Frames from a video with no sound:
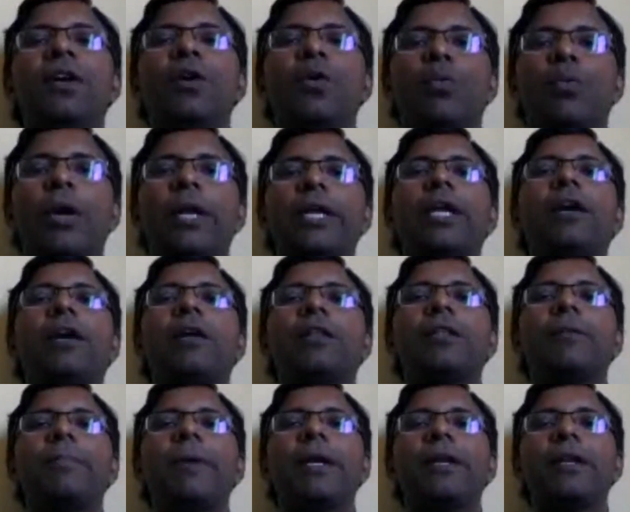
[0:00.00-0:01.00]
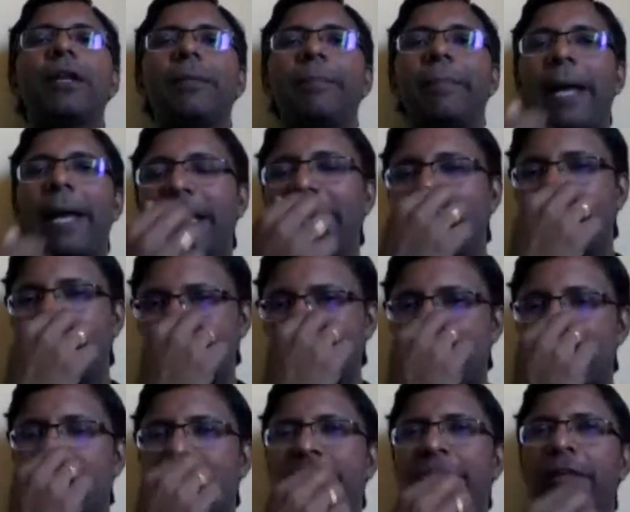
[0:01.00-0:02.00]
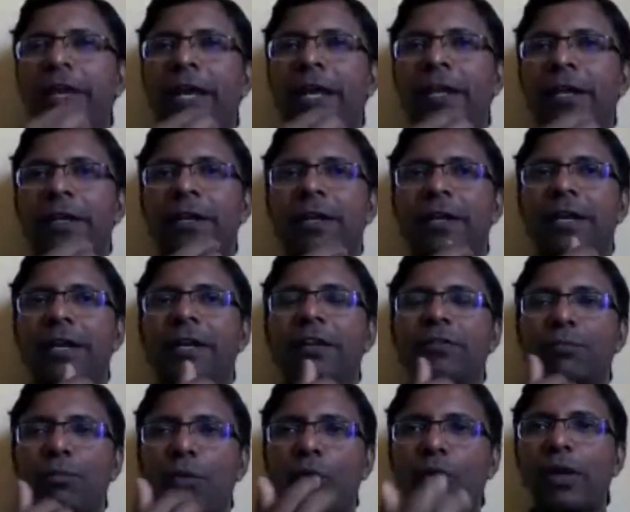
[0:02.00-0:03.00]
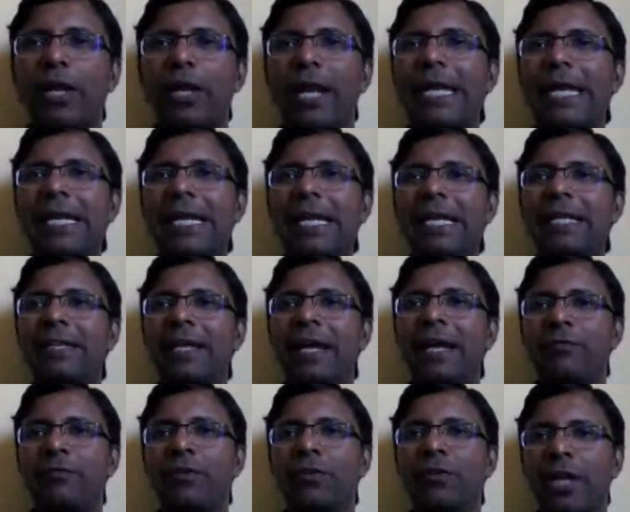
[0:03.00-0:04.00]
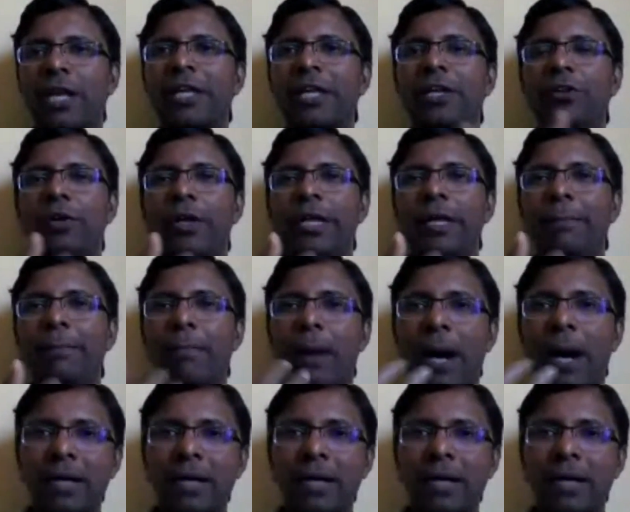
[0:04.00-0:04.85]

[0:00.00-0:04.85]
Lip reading: then it is more likely that if you run into any bugs in that package or